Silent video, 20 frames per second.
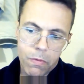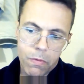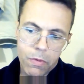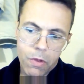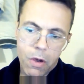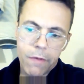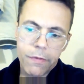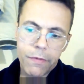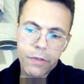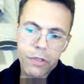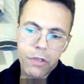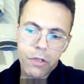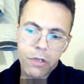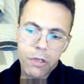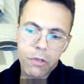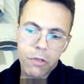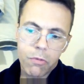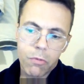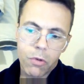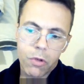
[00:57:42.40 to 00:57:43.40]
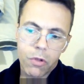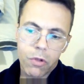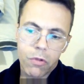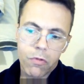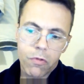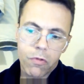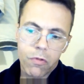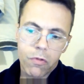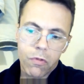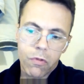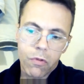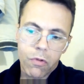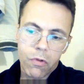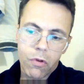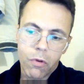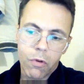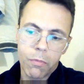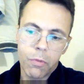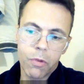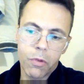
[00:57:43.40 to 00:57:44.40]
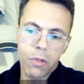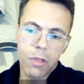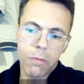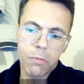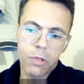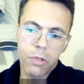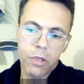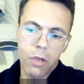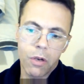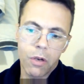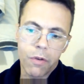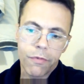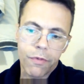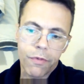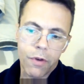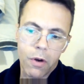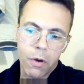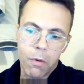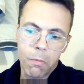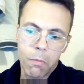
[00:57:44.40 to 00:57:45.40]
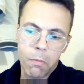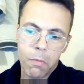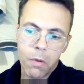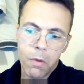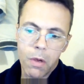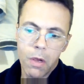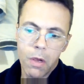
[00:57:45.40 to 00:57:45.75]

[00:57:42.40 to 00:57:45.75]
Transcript: officers would commute themselves from